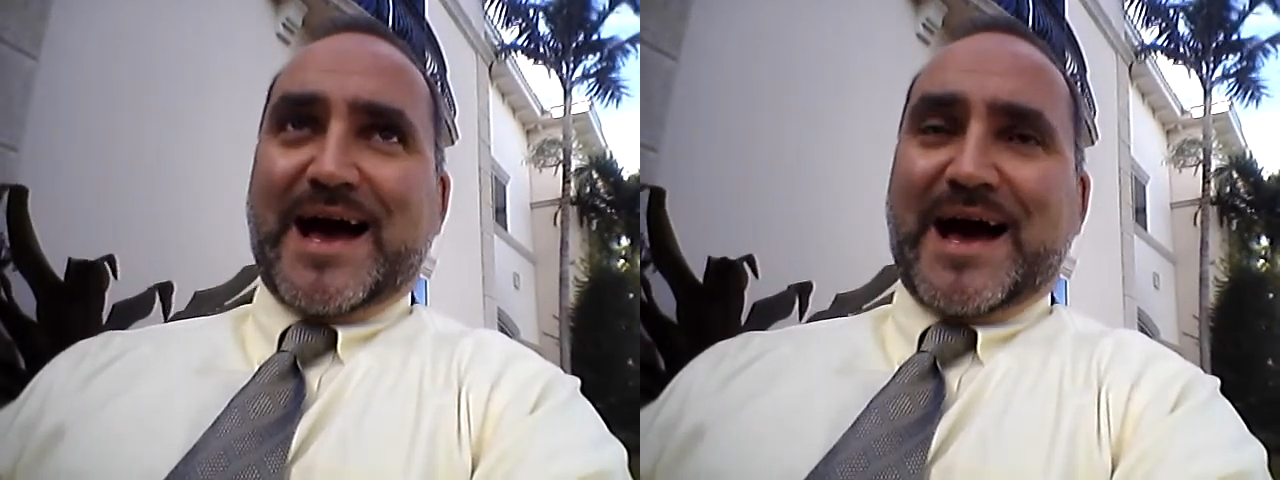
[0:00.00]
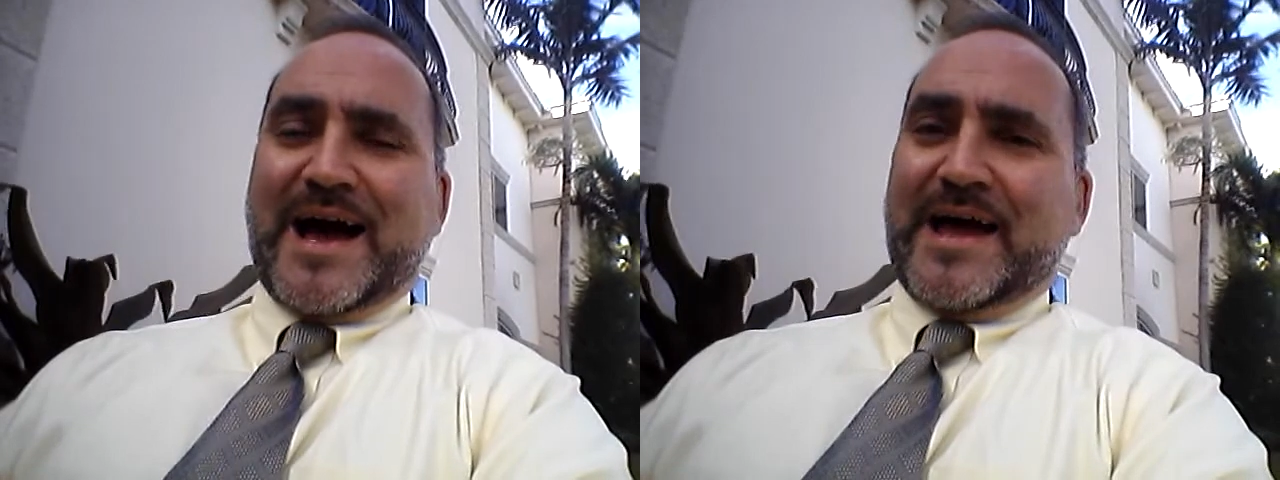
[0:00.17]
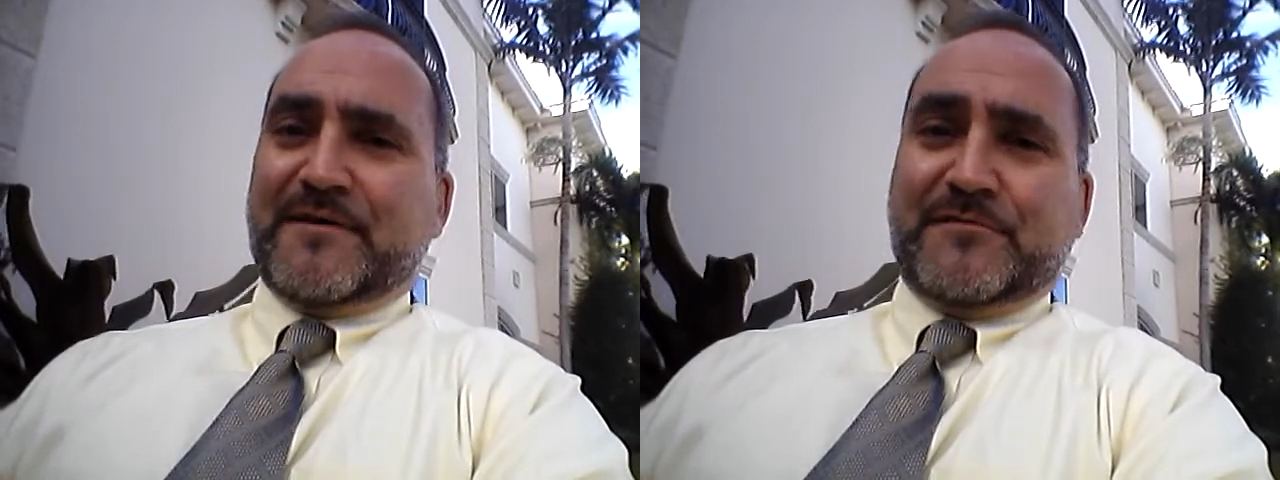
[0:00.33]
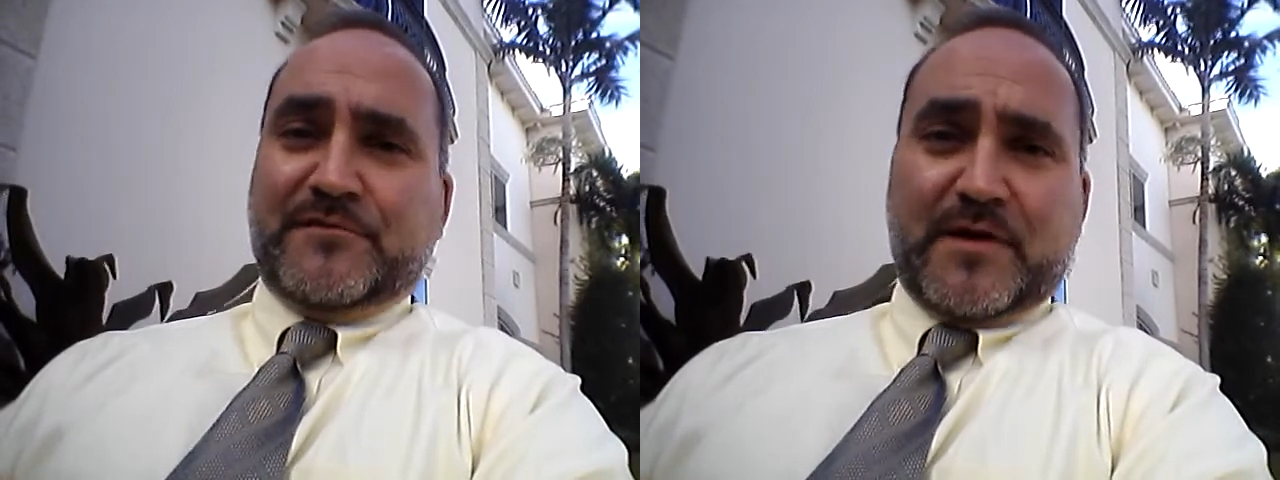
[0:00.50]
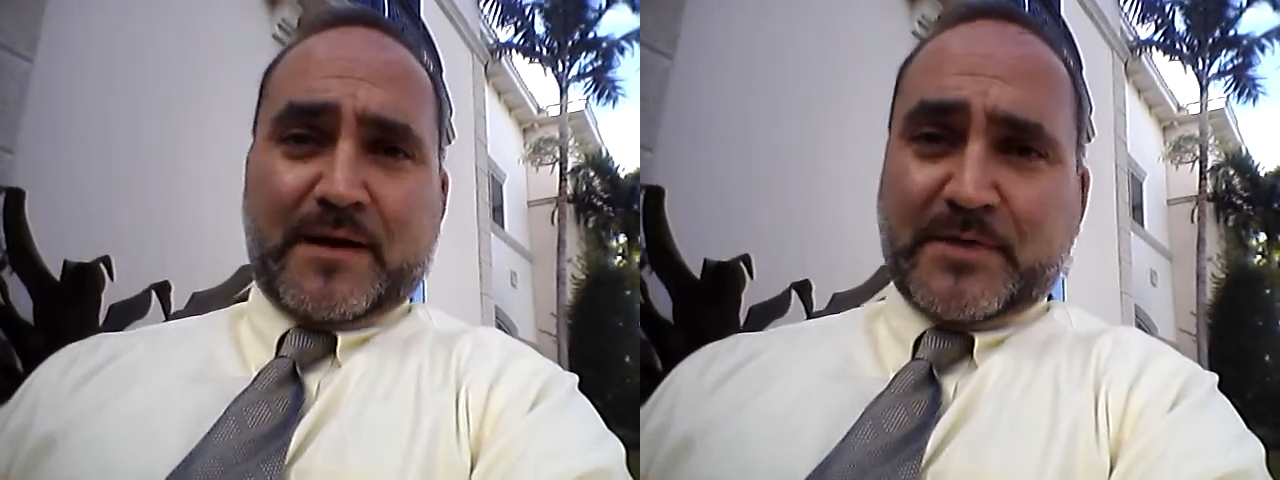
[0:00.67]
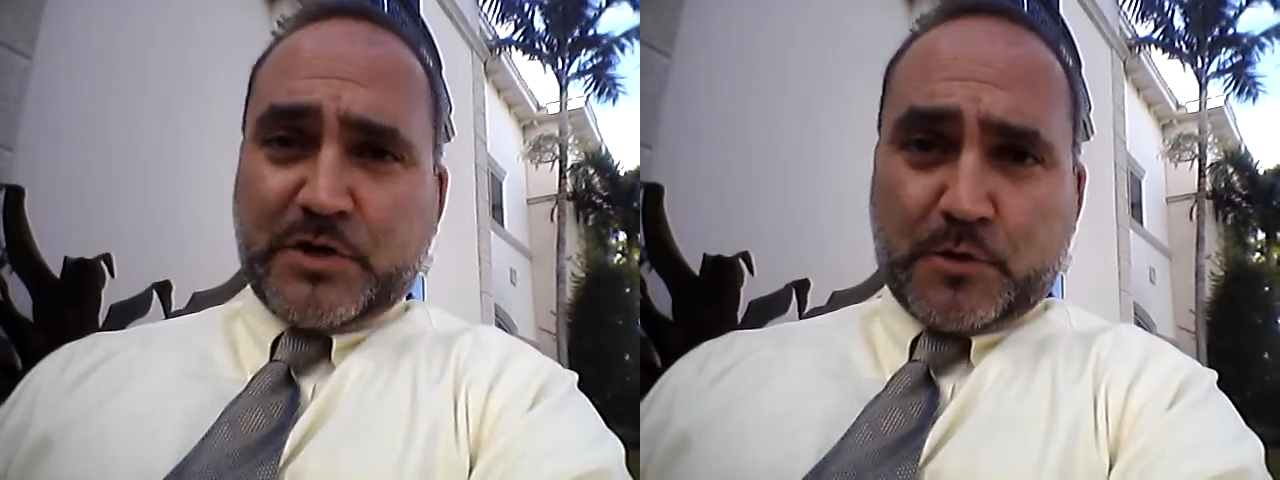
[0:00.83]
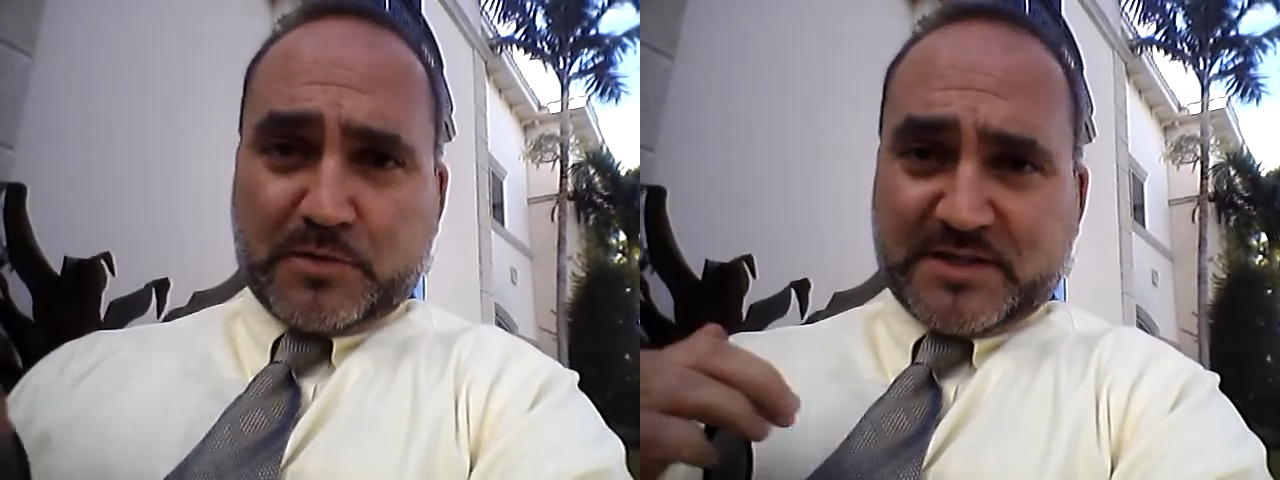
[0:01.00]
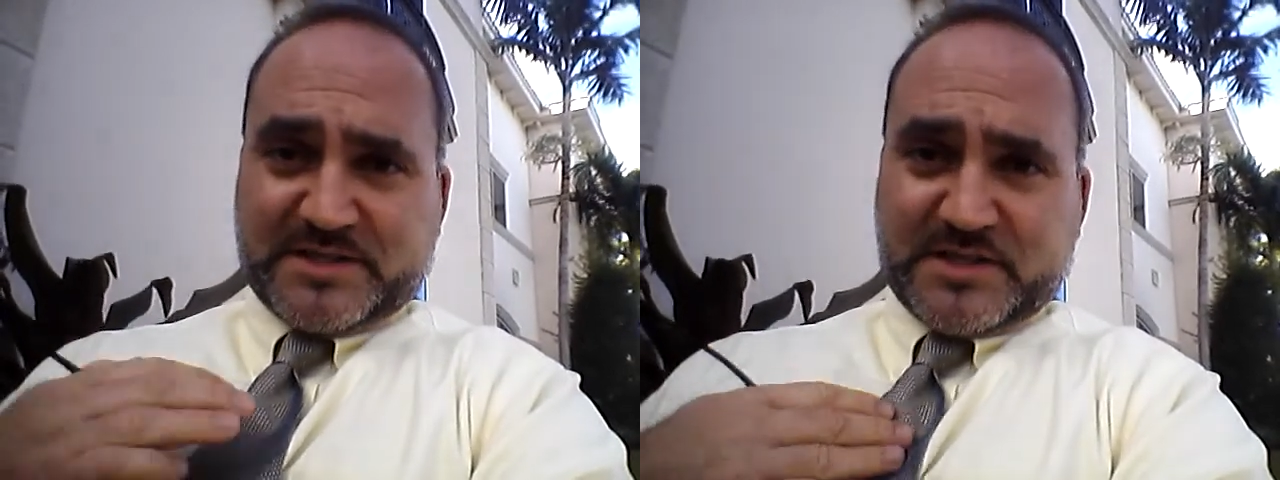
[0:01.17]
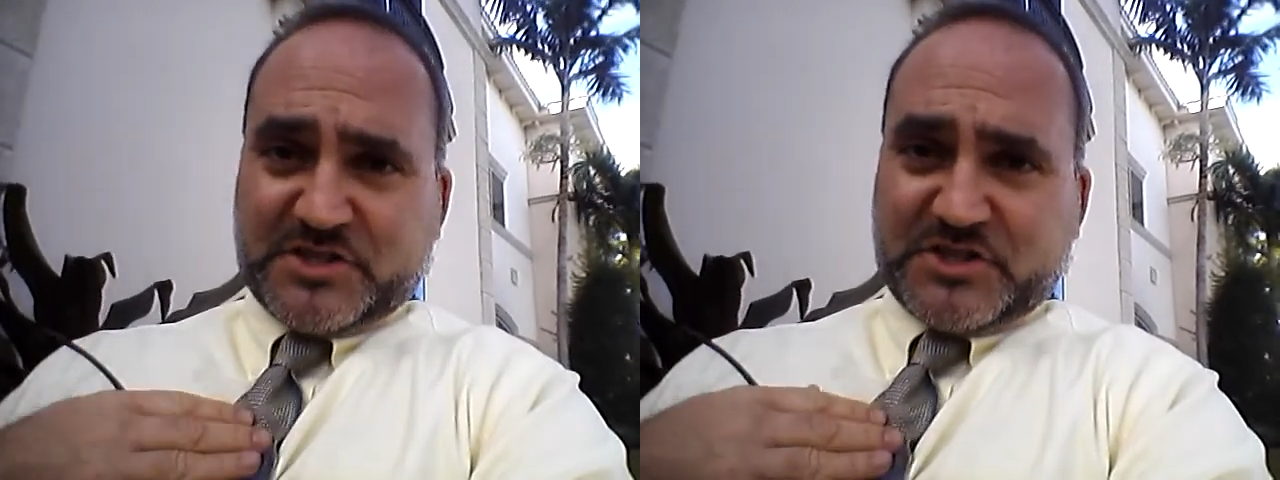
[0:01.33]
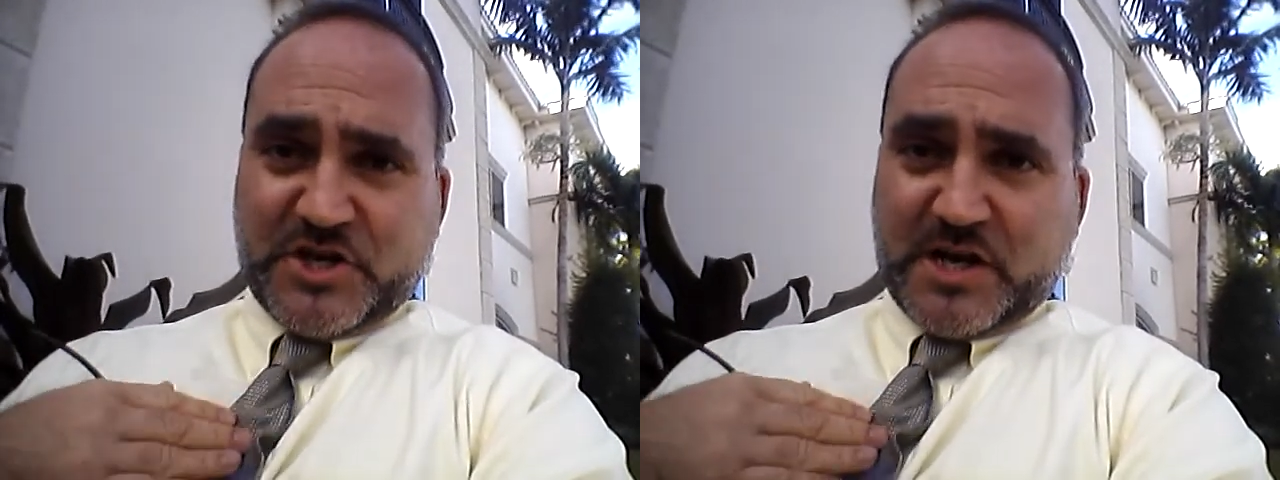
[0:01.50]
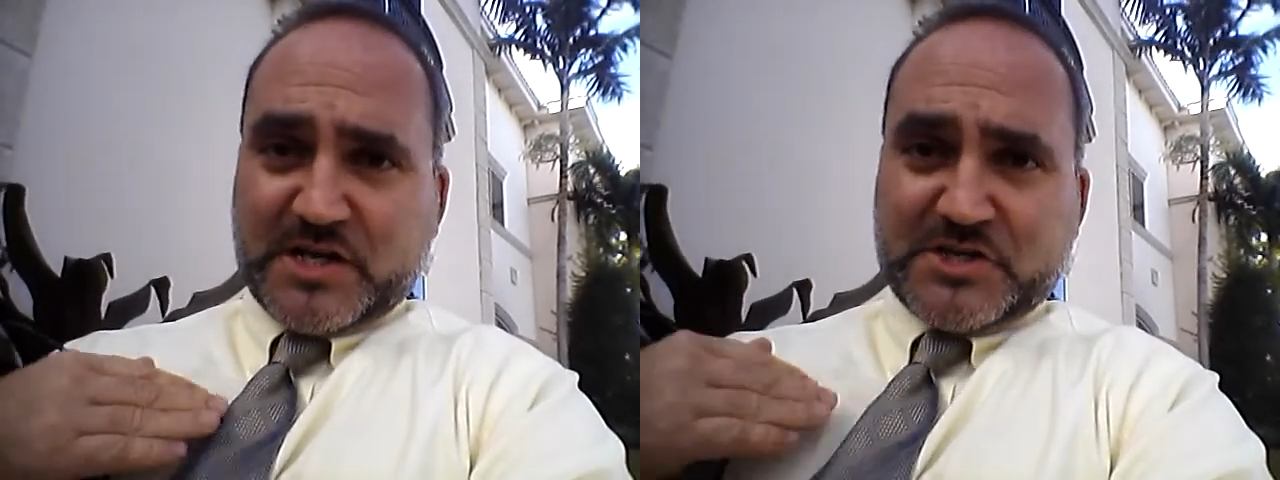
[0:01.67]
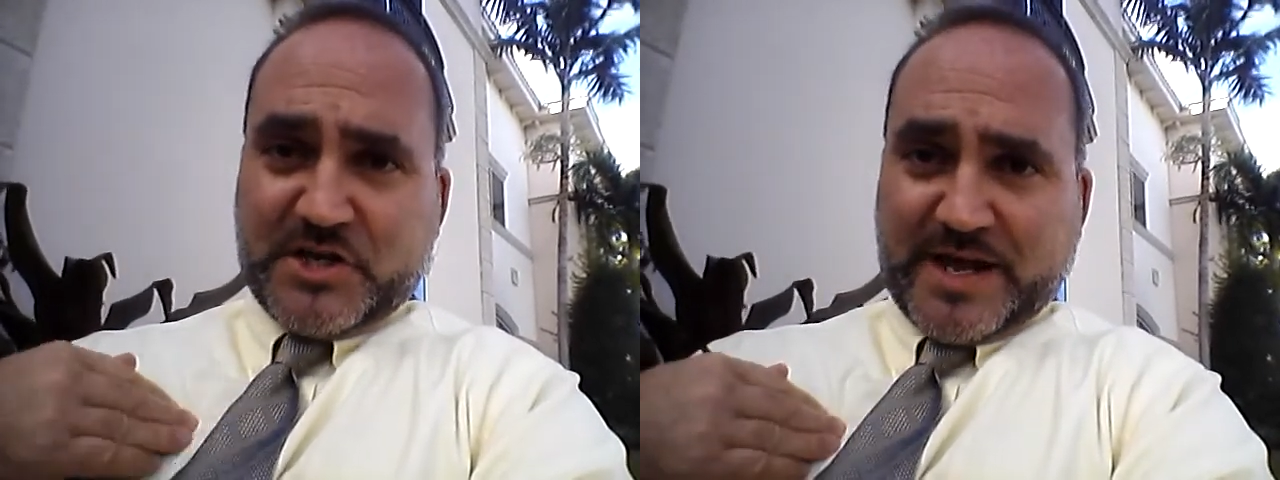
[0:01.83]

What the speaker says: I'm in no place to judge